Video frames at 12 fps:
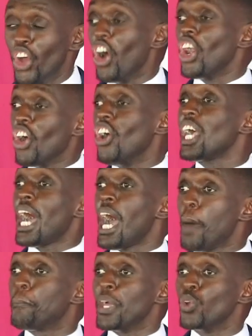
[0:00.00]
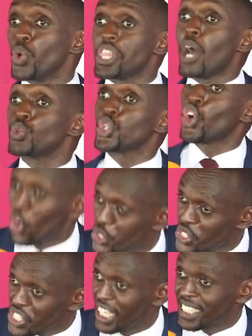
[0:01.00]
no longer happen without
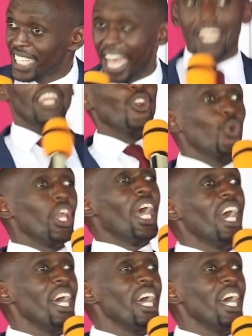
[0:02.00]
consent. Hallelujah.